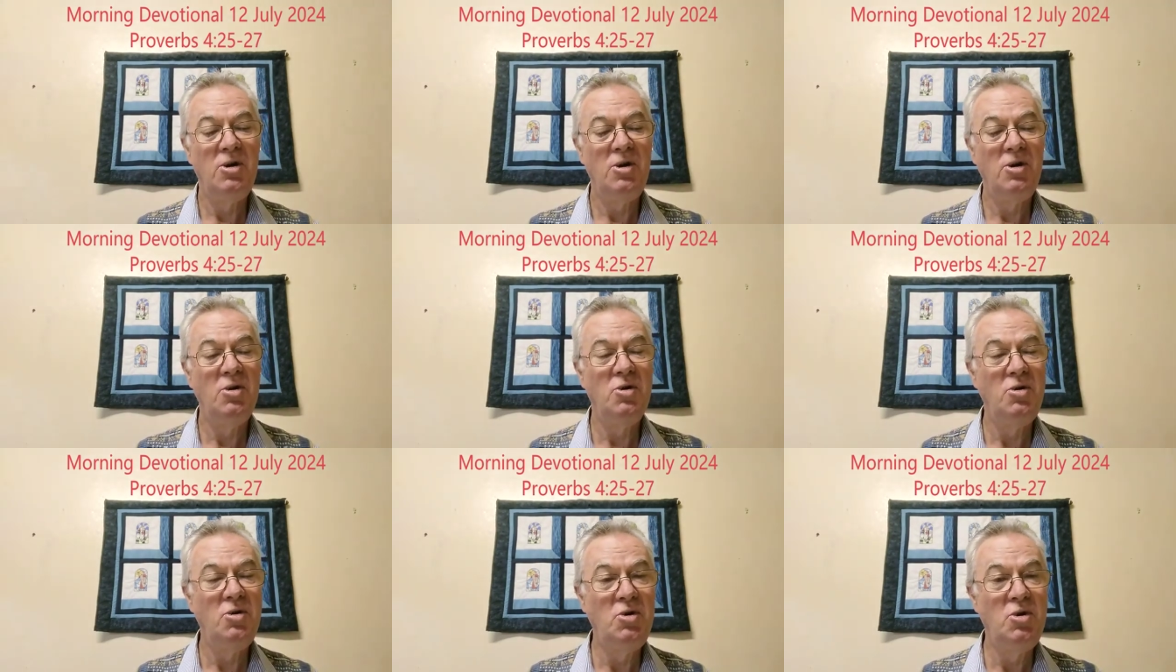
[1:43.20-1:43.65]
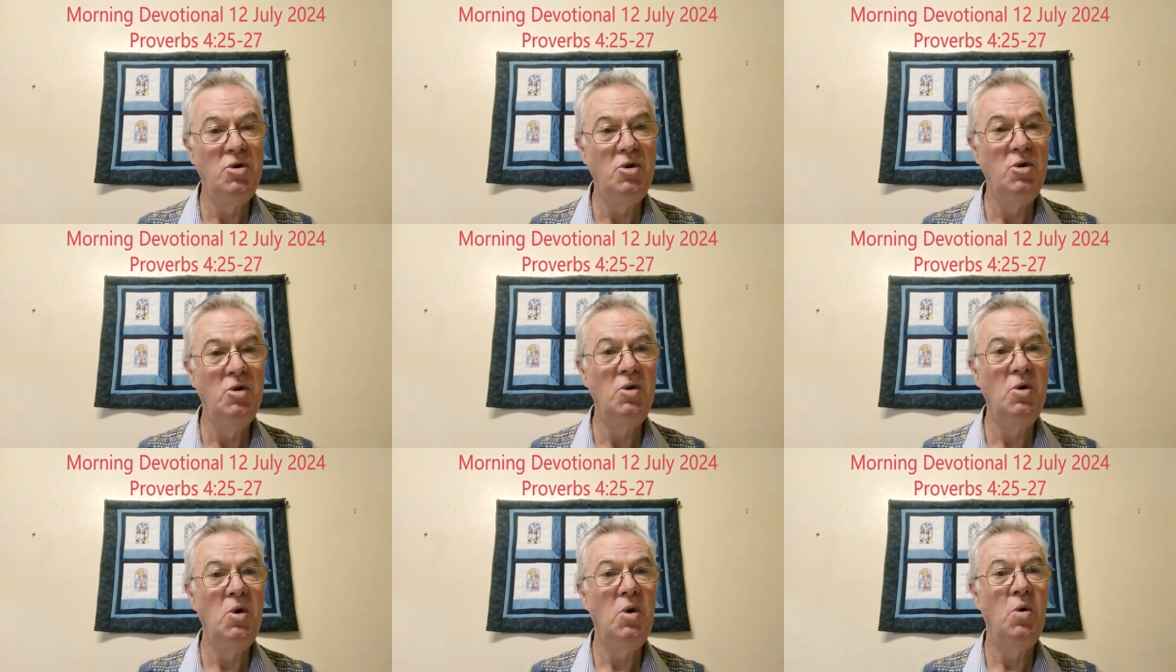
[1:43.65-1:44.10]
You
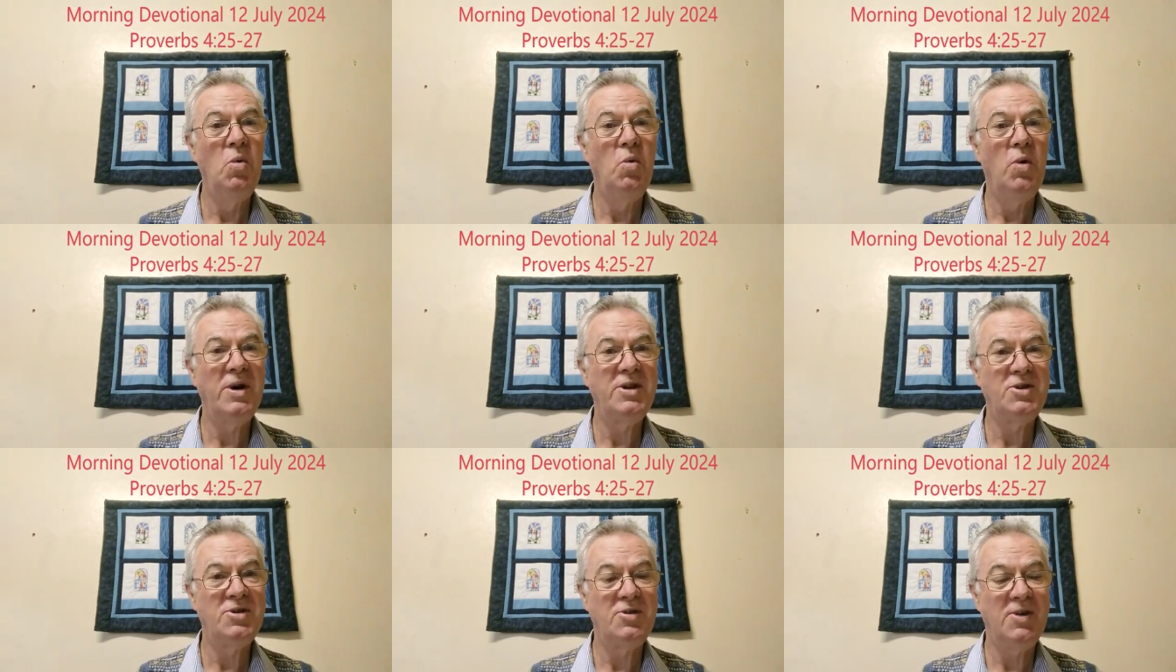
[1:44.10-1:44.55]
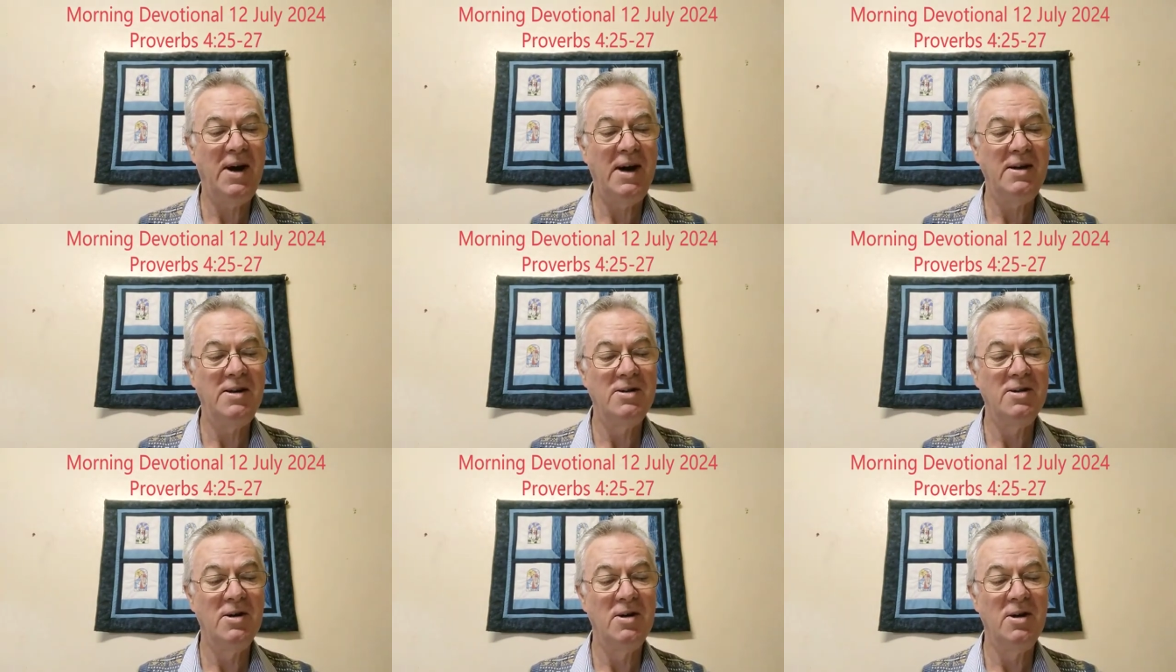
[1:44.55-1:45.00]
do what's
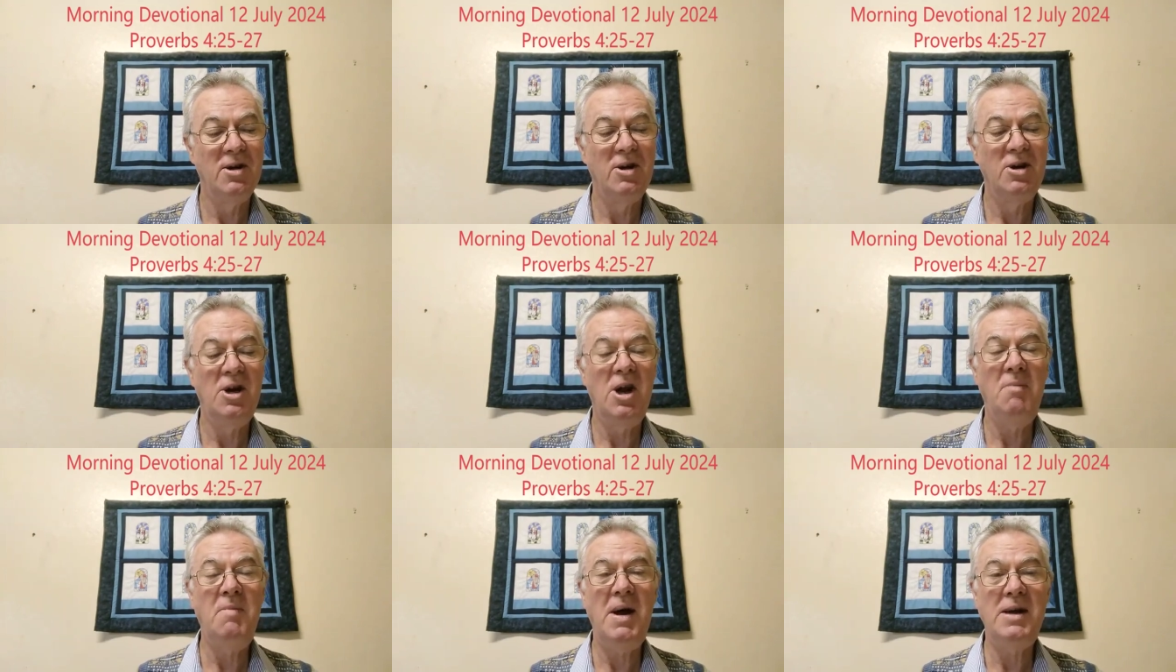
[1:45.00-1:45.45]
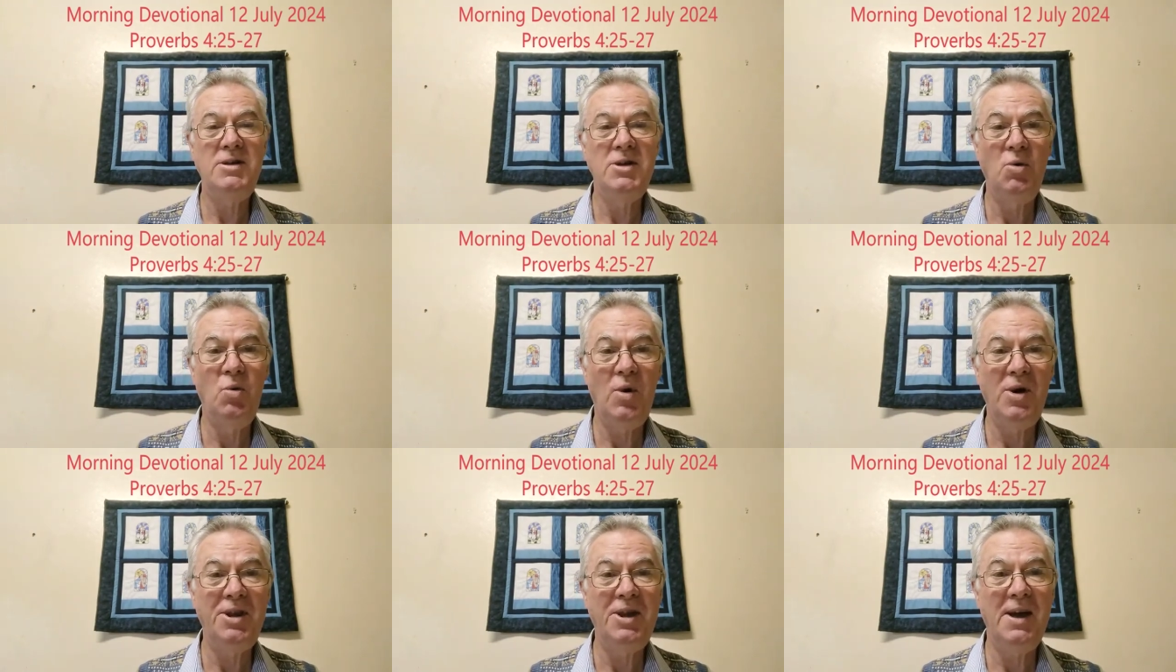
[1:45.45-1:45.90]
right. No matter
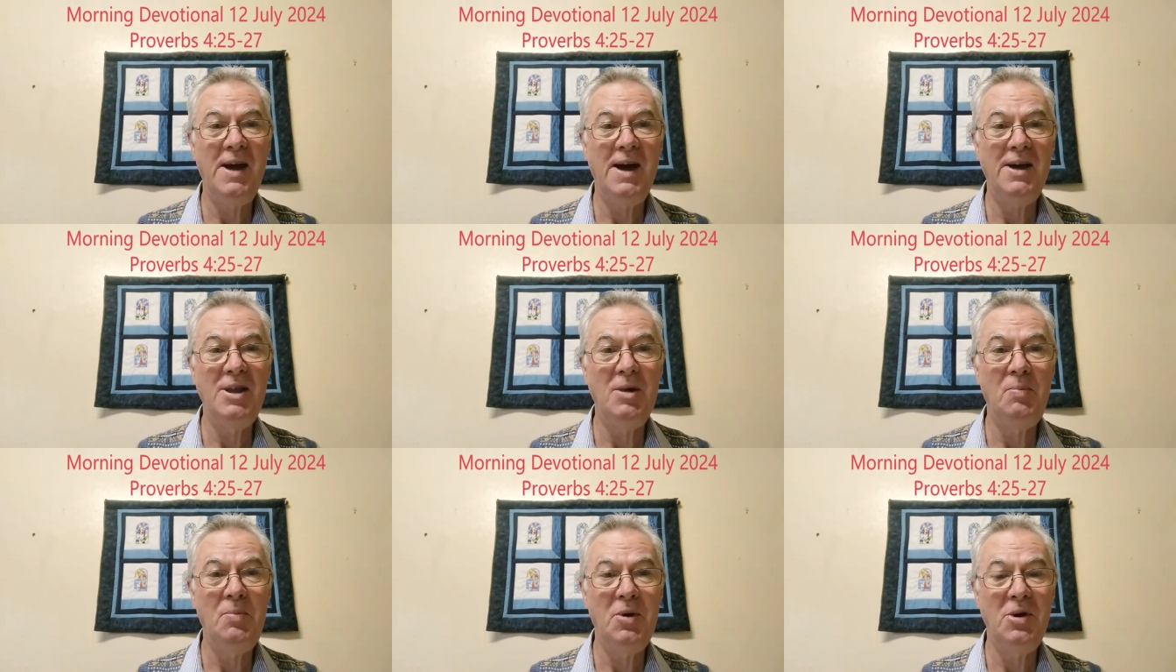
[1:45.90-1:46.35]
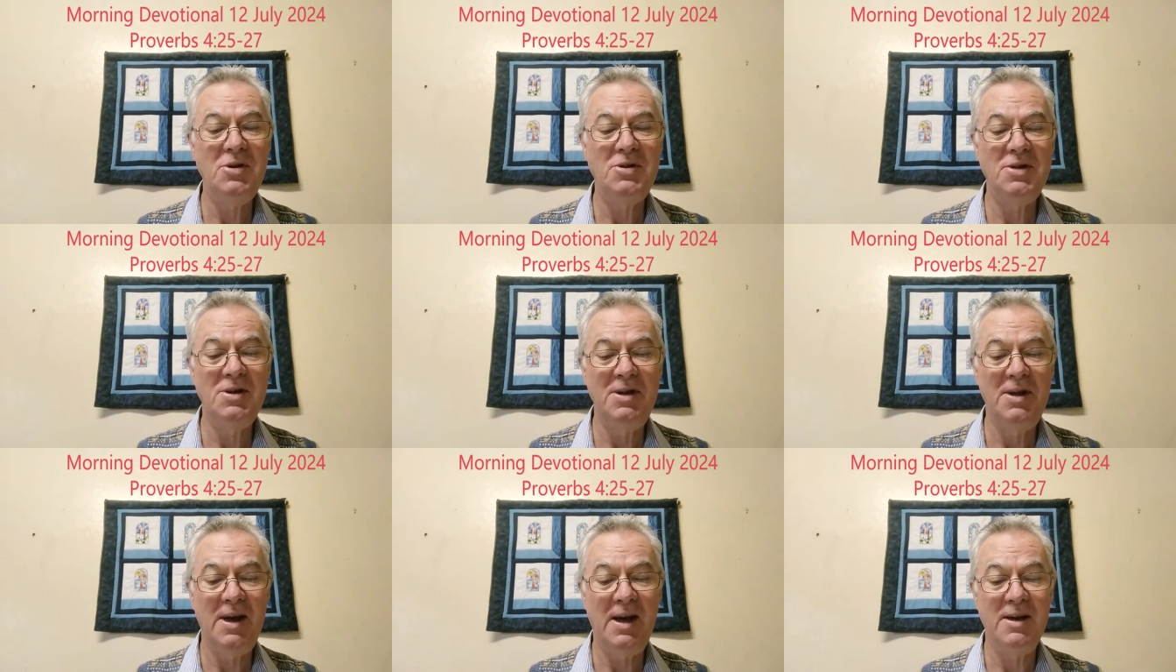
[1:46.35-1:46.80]
what the other
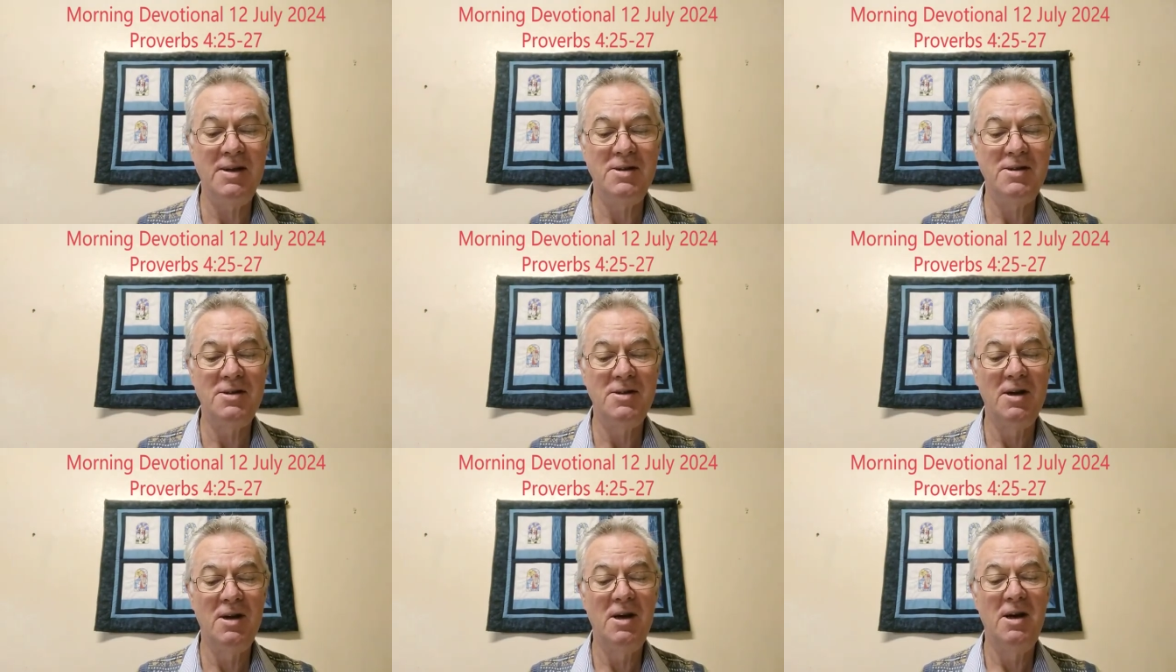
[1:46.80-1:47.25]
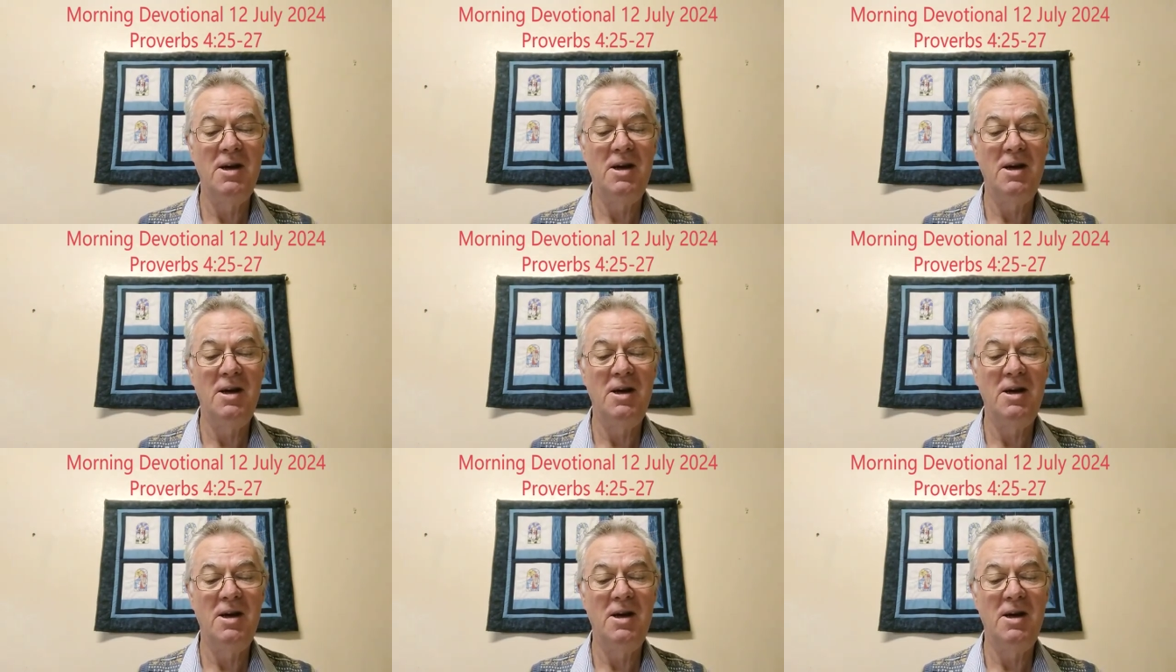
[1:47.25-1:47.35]
person does,